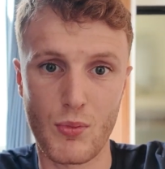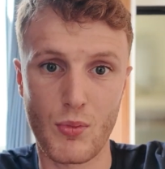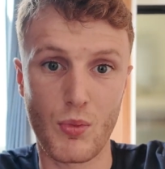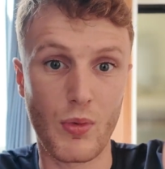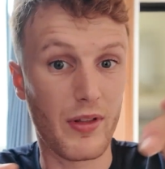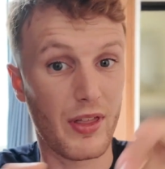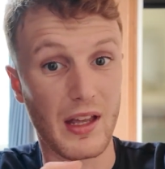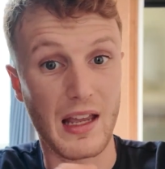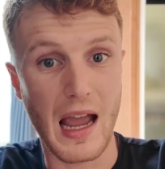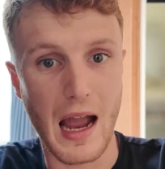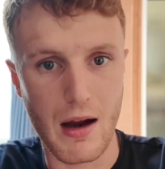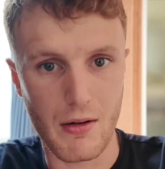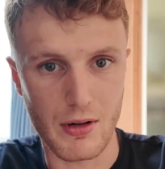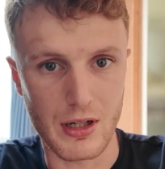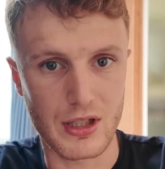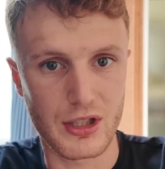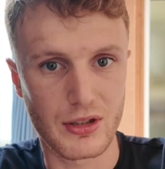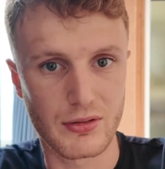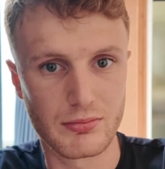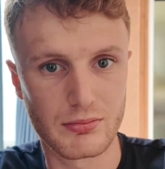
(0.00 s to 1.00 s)
With a
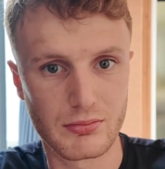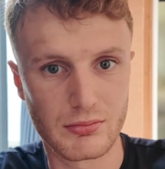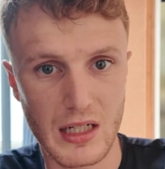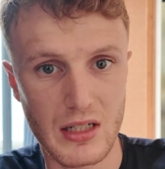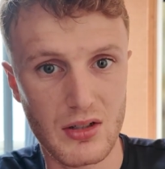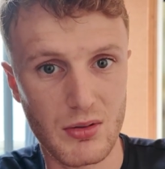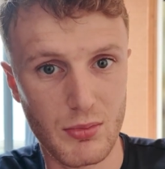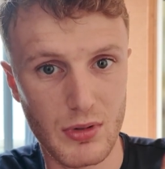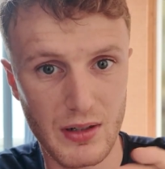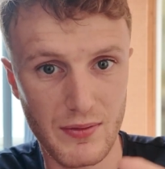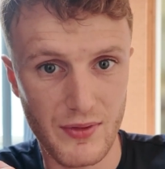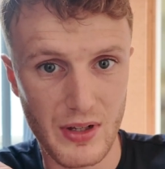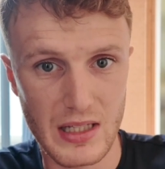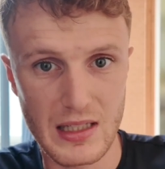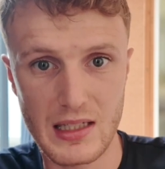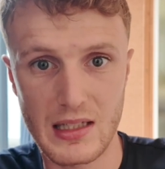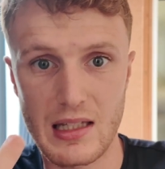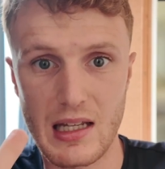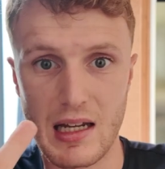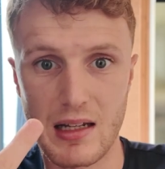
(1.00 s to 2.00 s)
carriage. Okay, someone
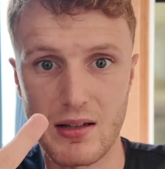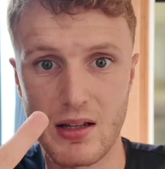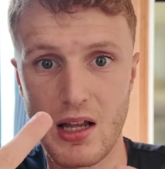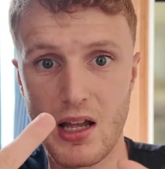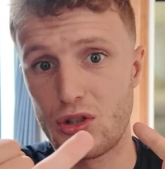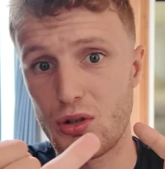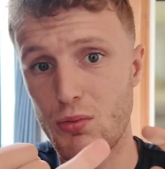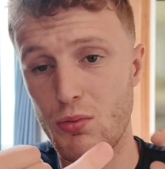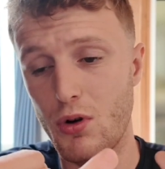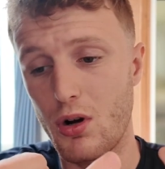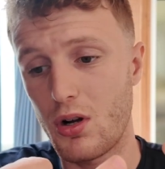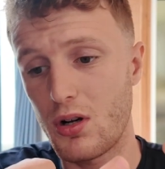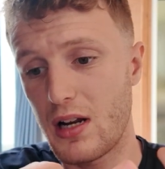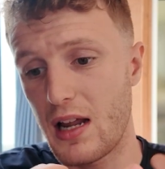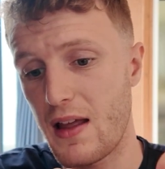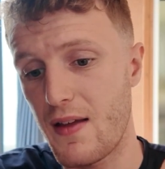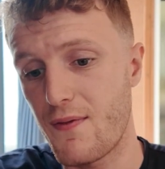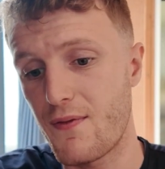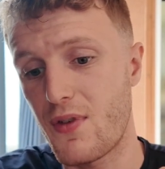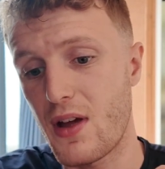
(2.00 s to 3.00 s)
invented that.
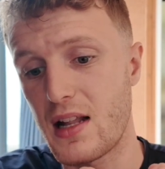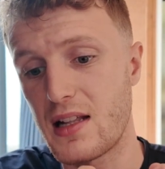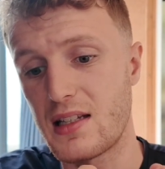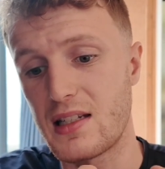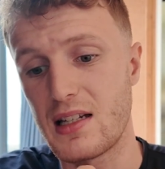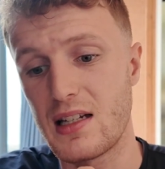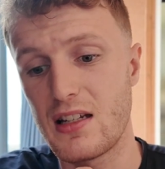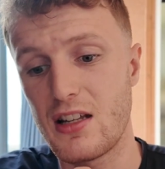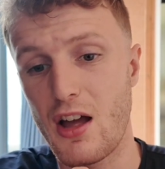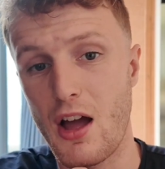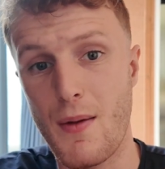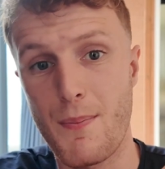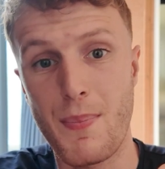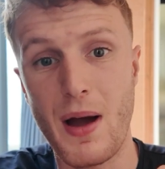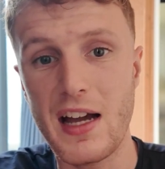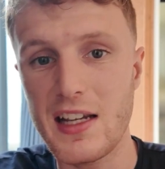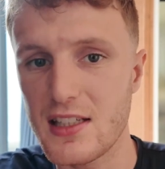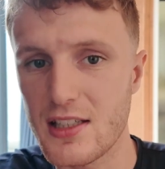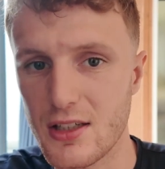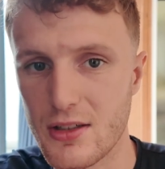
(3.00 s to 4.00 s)
Someone invented a
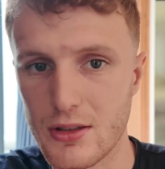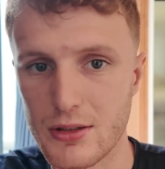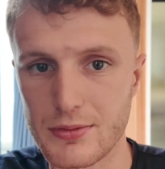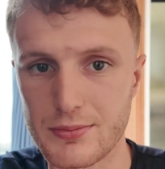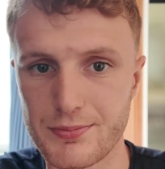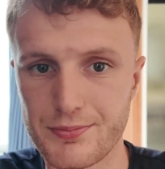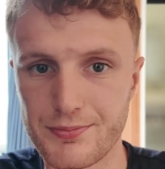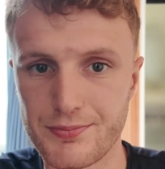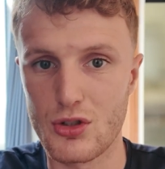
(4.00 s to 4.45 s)
bicycle.